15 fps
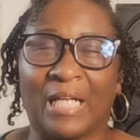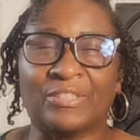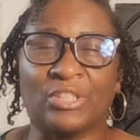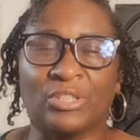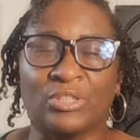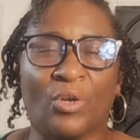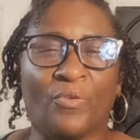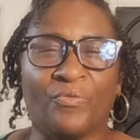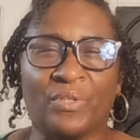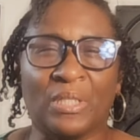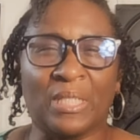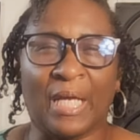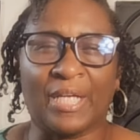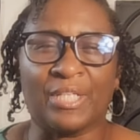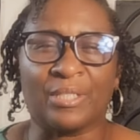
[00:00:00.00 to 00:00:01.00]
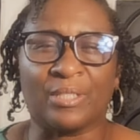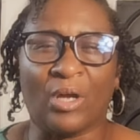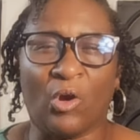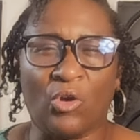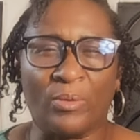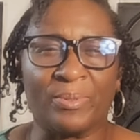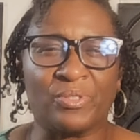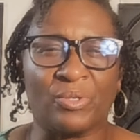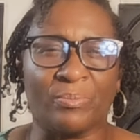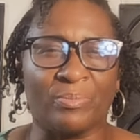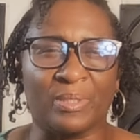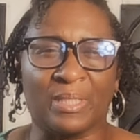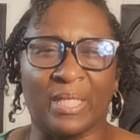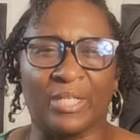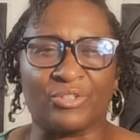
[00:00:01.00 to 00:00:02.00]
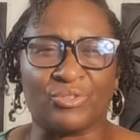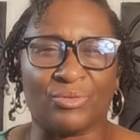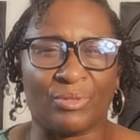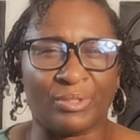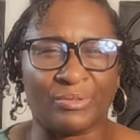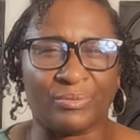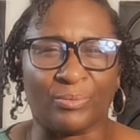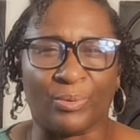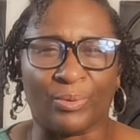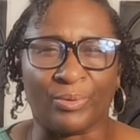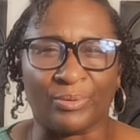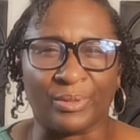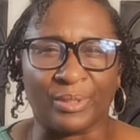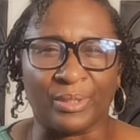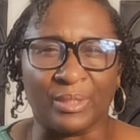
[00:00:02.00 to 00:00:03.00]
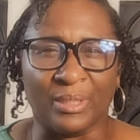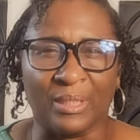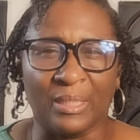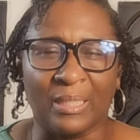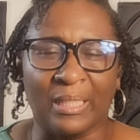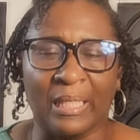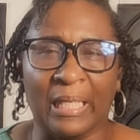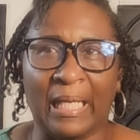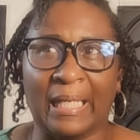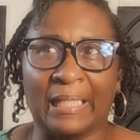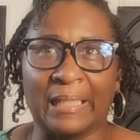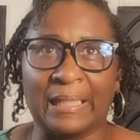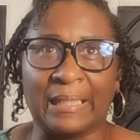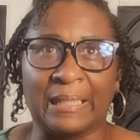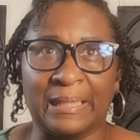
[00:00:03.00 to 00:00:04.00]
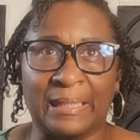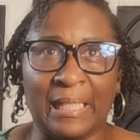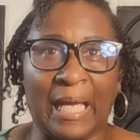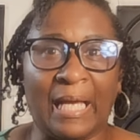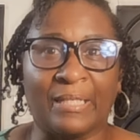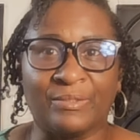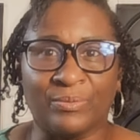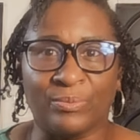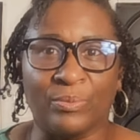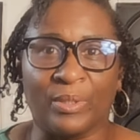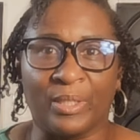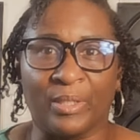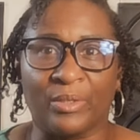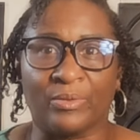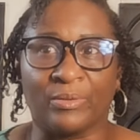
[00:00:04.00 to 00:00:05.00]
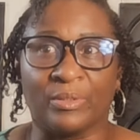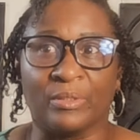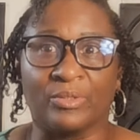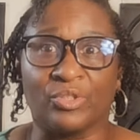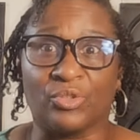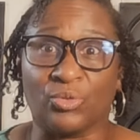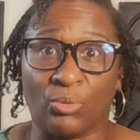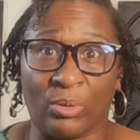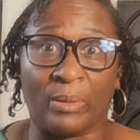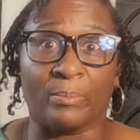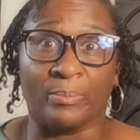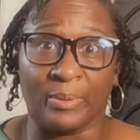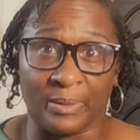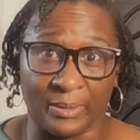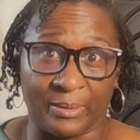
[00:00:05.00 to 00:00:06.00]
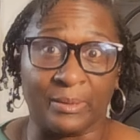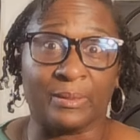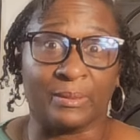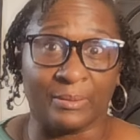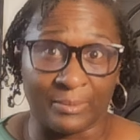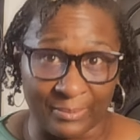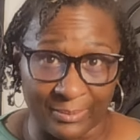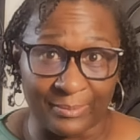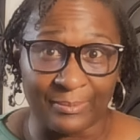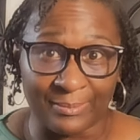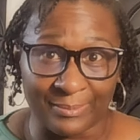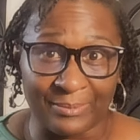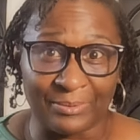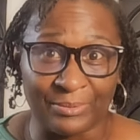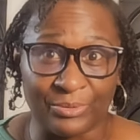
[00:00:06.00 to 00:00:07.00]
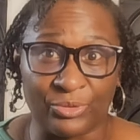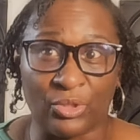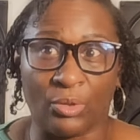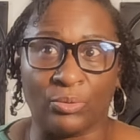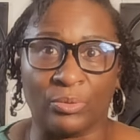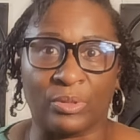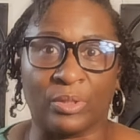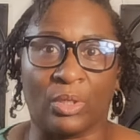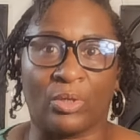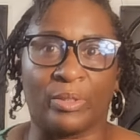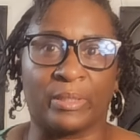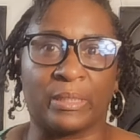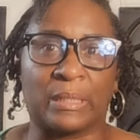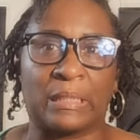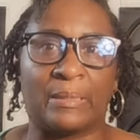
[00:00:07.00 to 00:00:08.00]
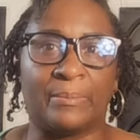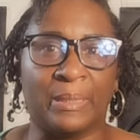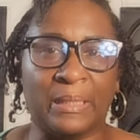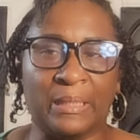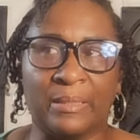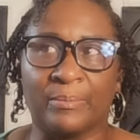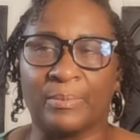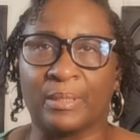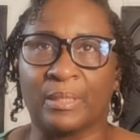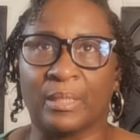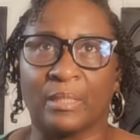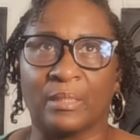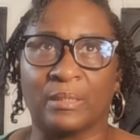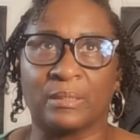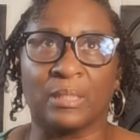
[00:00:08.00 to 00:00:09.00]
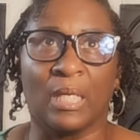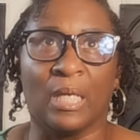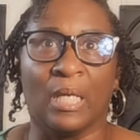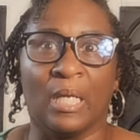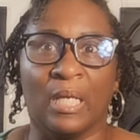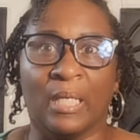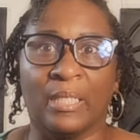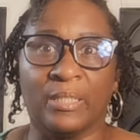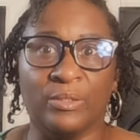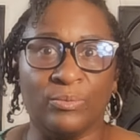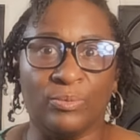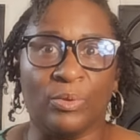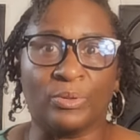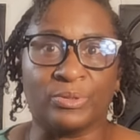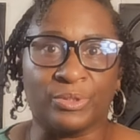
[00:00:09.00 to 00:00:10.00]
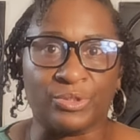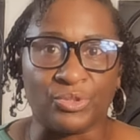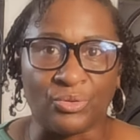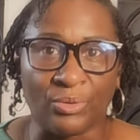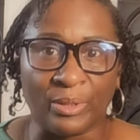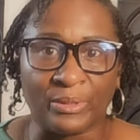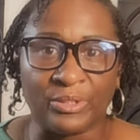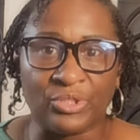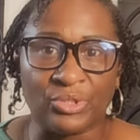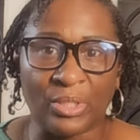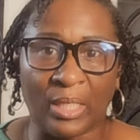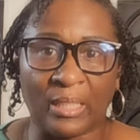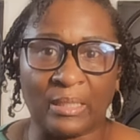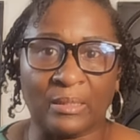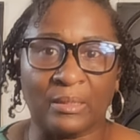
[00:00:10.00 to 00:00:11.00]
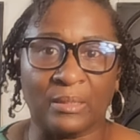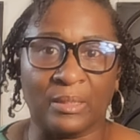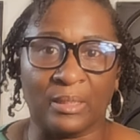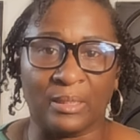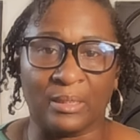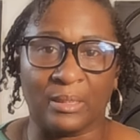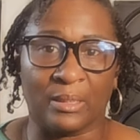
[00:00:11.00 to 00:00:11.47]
I just don't feel like Arby should be that trustworthy. And that's where the short bus jokes start to come in, because he wants to trust Shayla